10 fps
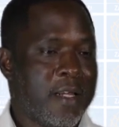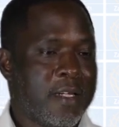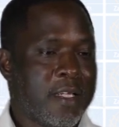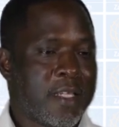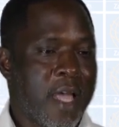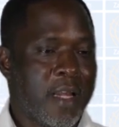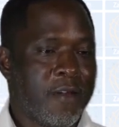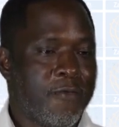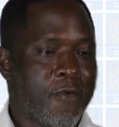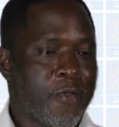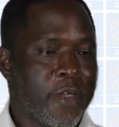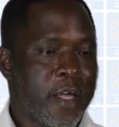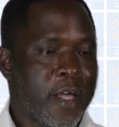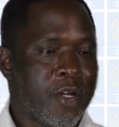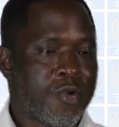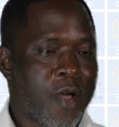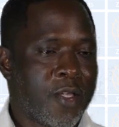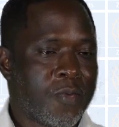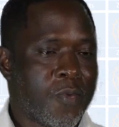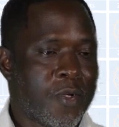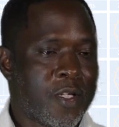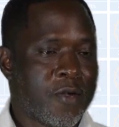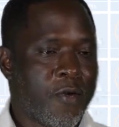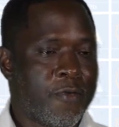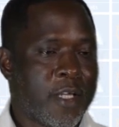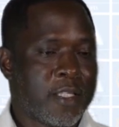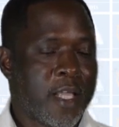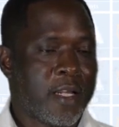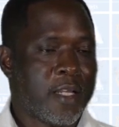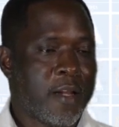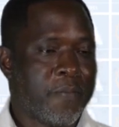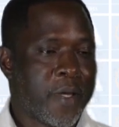designed for the transport of less than 10